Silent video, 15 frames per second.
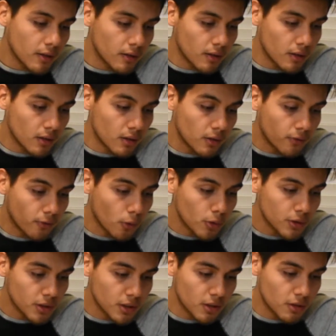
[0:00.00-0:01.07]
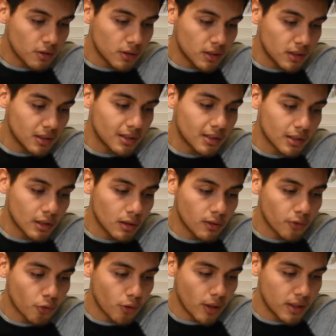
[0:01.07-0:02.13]
The fourth skill is the skill
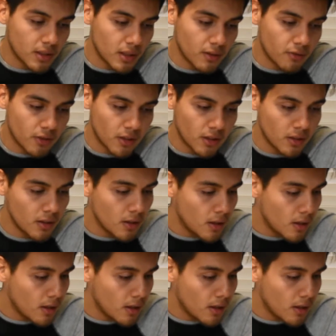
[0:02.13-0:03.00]
of creativity,